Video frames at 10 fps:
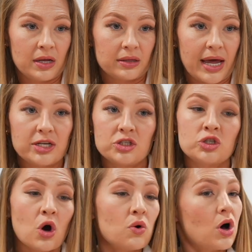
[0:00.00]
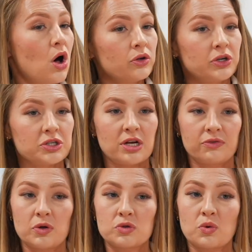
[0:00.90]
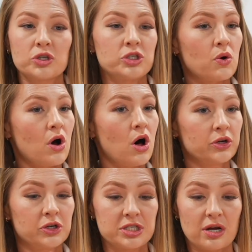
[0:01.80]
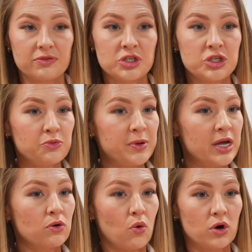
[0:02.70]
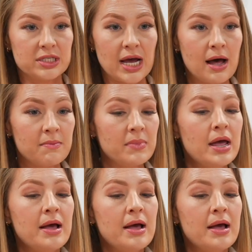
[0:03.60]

Like, don't call yourself those words. Don't call yourself stupid or dumb.